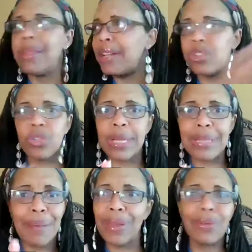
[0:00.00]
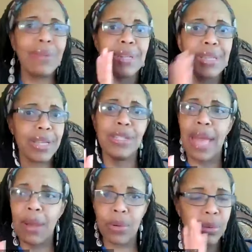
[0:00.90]
then that stress, I'm not going to even touch
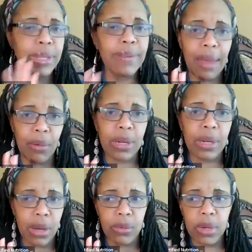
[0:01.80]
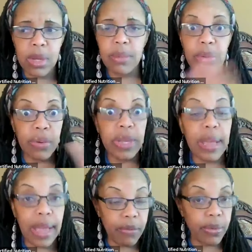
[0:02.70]
that. We're going to leave that one alone. But
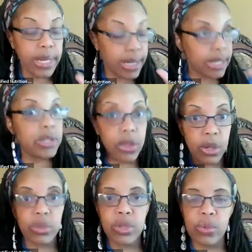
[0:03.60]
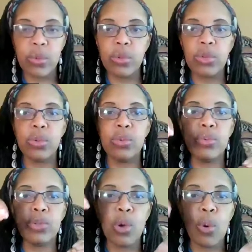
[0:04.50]
if we get to those two, we'll do
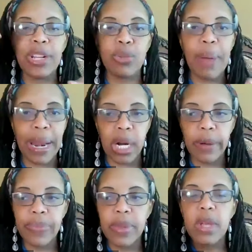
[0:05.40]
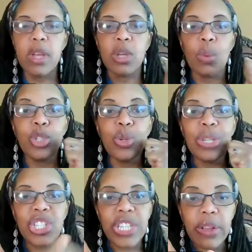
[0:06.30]
so much better. So I want
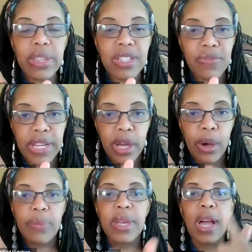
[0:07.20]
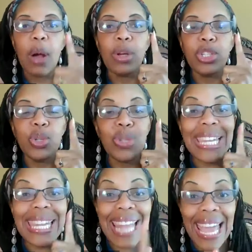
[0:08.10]
you to share this video. I want you
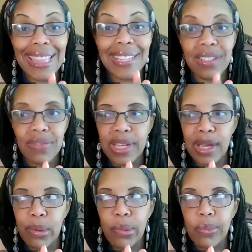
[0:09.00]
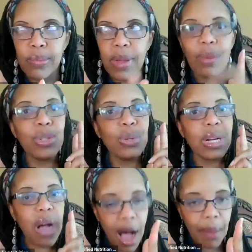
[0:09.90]
to like this video. I want you
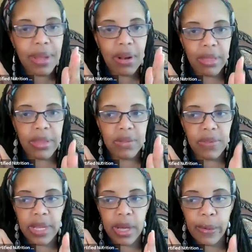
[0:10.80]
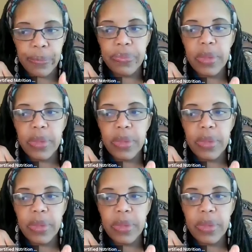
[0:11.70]
to comment on this video.